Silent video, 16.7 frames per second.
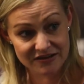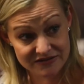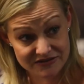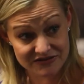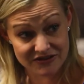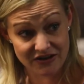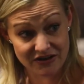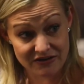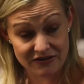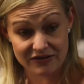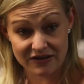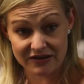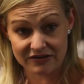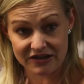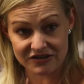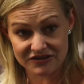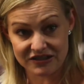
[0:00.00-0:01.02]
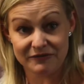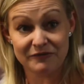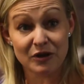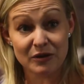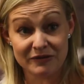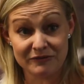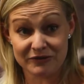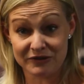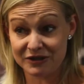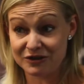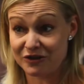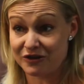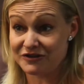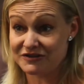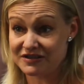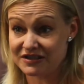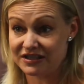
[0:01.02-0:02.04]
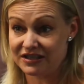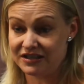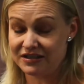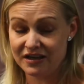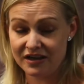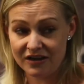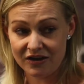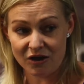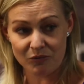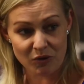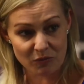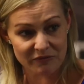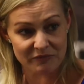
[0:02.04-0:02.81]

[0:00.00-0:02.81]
So I see growing a business